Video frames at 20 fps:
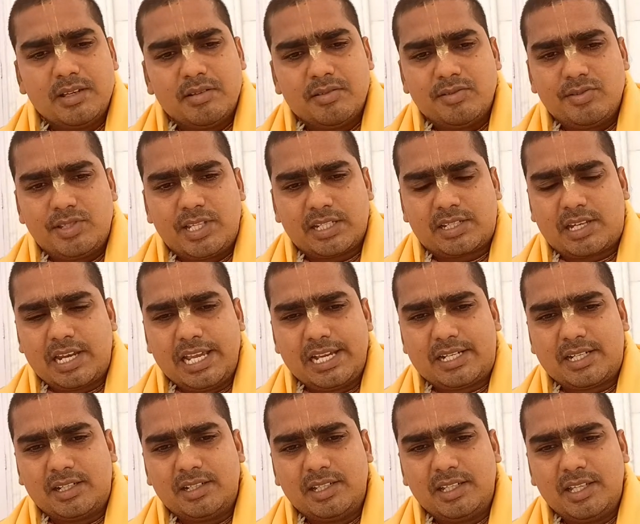Just like
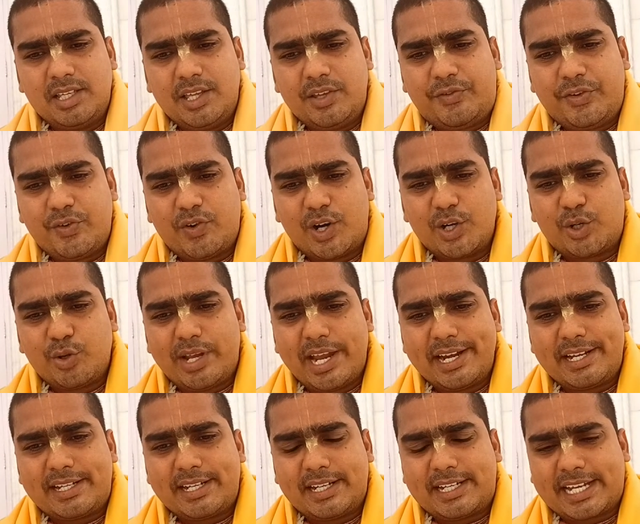if you want to
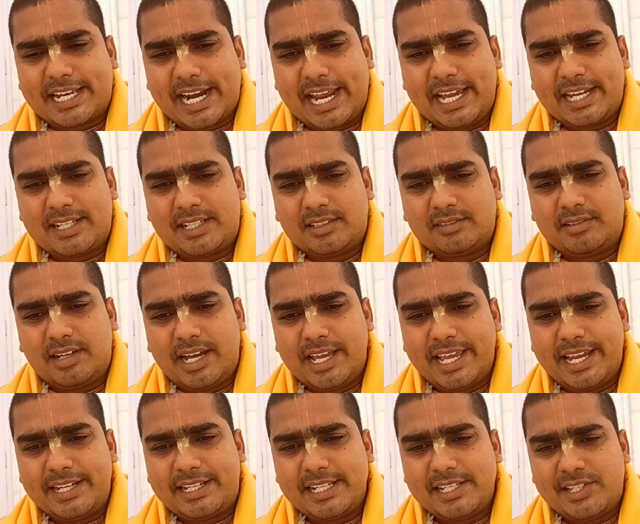crack
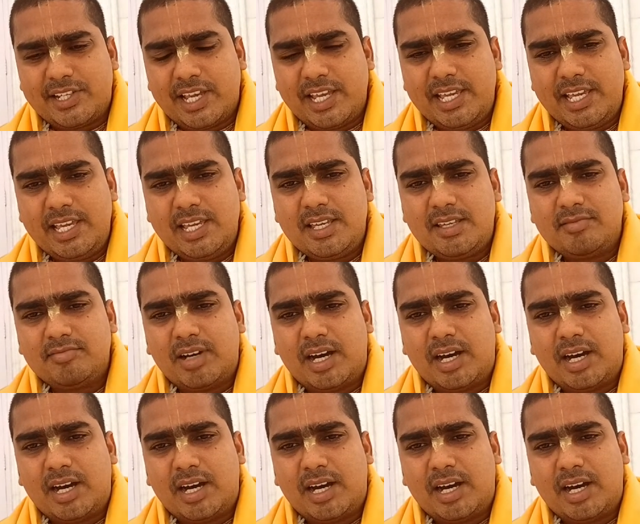IIT, JEE,